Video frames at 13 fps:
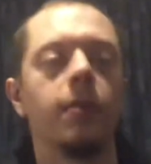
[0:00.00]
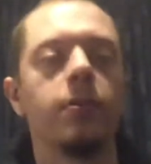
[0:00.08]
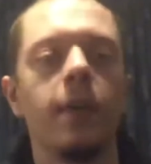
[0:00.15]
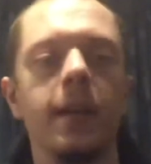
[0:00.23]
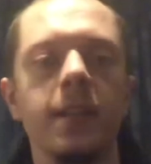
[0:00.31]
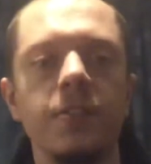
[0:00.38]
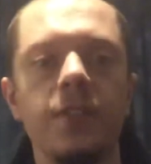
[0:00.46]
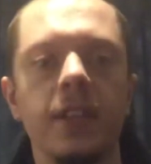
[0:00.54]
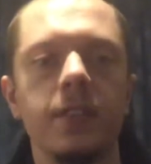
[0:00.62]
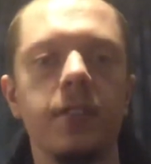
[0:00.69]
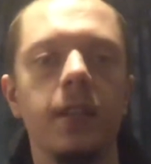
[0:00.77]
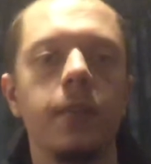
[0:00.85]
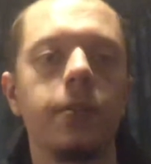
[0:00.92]

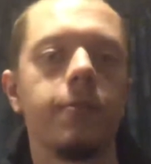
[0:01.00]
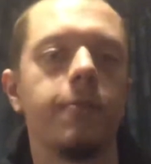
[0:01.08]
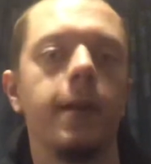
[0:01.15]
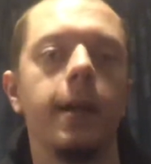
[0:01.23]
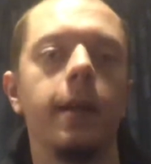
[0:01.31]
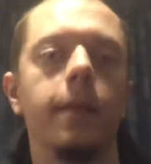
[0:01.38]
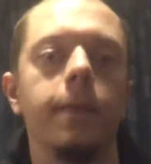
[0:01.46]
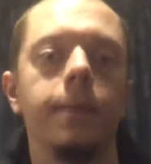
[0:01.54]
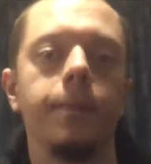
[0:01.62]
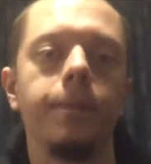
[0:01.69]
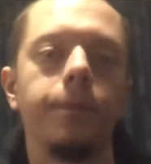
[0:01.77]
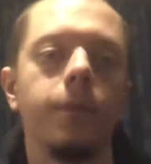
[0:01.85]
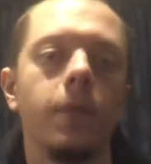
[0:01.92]
1963,
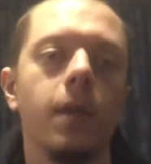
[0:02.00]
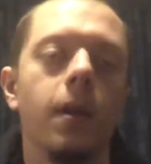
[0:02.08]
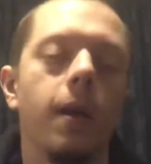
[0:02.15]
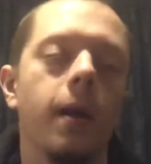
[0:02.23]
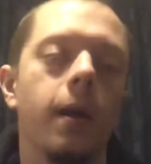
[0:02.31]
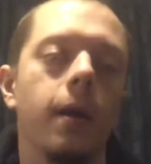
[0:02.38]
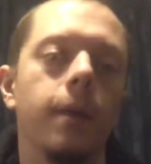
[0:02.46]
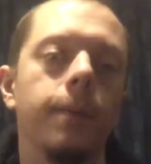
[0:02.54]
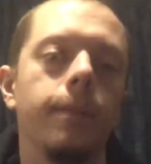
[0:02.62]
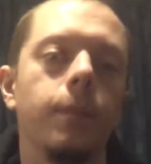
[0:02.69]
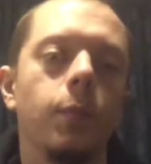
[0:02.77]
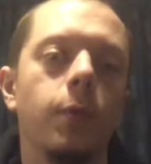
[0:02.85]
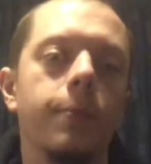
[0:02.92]

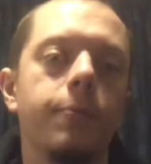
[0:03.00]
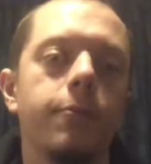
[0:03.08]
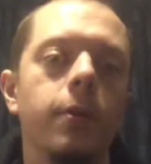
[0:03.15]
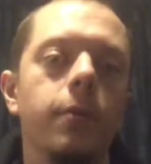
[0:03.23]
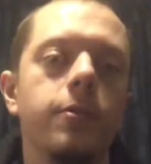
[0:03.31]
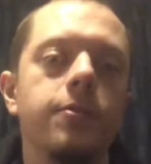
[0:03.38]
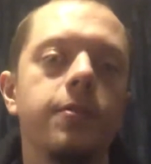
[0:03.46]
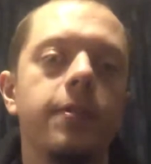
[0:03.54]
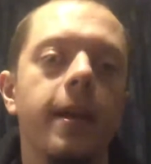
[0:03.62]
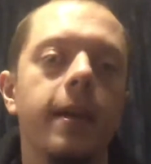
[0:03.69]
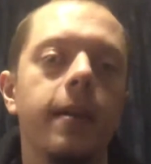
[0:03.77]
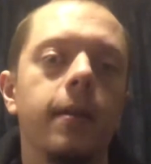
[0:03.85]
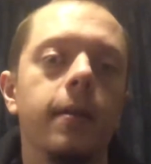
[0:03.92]
when Bruce
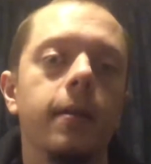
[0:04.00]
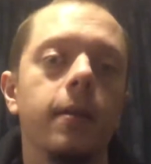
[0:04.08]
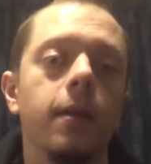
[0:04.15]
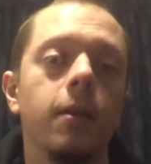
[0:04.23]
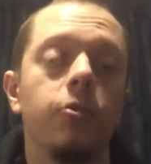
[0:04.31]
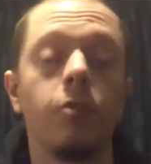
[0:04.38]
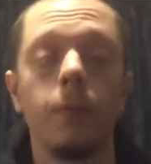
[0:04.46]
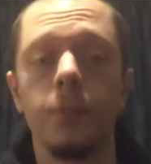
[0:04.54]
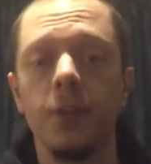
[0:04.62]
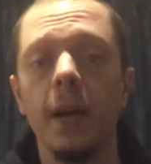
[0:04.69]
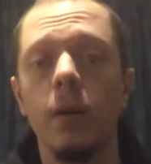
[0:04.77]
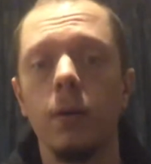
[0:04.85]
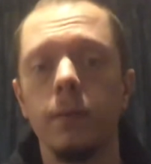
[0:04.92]
then dropped
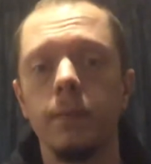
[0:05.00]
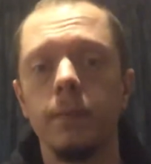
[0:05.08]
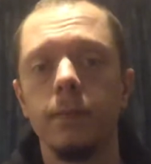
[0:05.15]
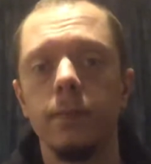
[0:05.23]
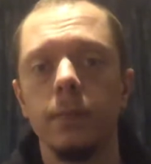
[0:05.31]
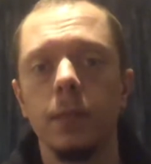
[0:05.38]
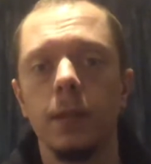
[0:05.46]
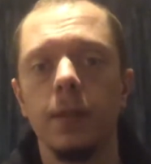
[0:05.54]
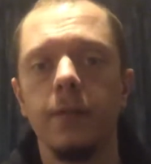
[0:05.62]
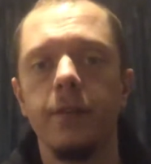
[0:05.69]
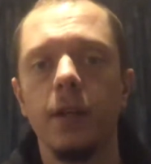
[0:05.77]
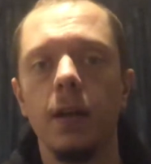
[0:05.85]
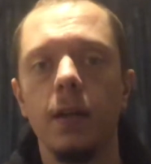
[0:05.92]
out of
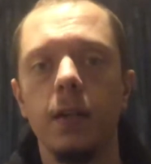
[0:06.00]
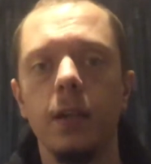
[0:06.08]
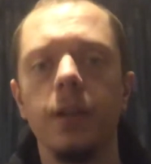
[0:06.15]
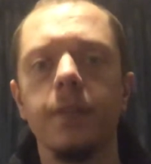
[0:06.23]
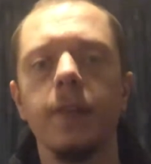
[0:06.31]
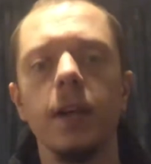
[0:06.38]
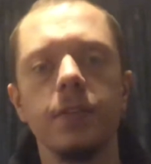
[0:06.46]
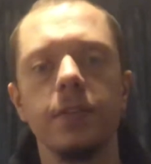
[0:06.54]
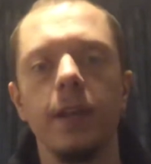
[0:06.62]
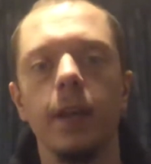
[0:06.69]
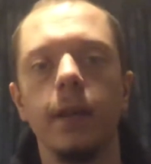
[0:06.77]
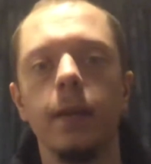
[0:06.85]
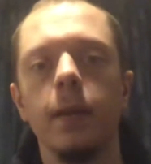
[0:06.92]
the
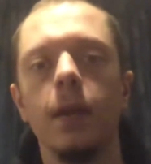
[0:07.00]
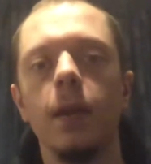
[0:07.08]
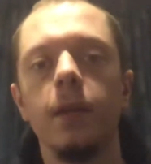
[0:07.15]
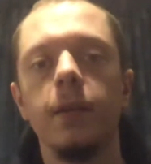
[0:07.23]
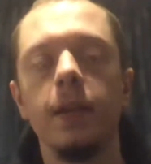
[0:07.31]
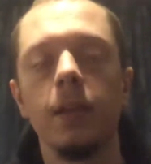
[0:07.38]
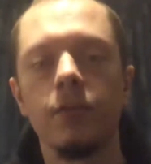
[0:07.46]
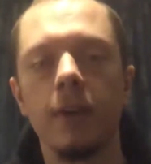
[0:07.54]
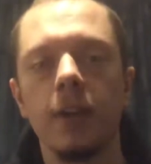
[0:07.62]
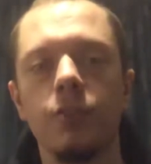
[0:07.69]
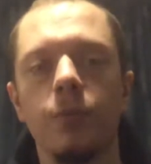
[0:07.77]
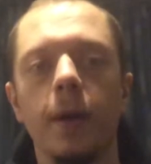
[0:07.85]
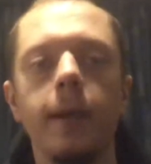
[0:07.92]
university, didn't
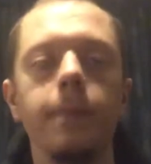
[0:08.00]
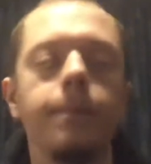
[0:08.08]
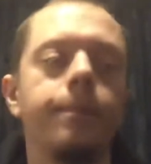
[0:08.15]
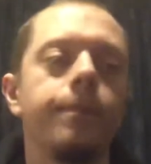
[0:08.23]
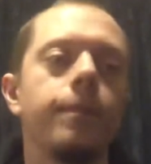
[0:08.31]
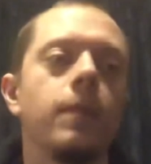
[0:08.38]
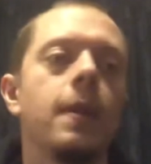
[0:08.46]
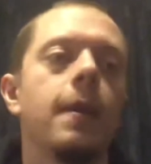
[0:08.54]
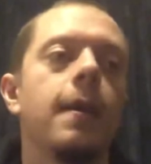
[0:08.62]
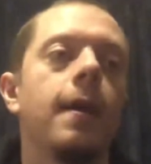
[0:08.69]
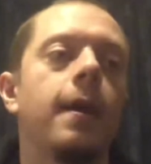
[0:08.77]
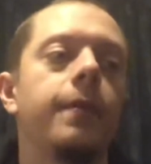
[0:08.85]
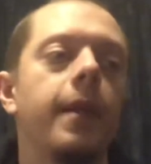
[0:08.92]
graduate,
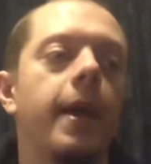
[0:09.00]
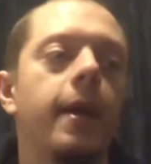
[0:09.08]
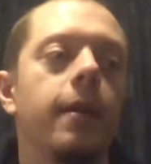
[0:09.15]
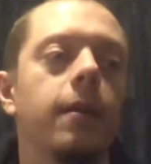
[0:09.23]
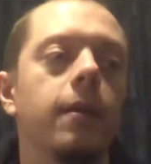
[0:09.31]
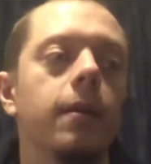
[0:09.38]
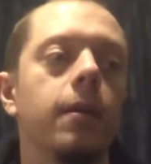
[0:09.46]
and then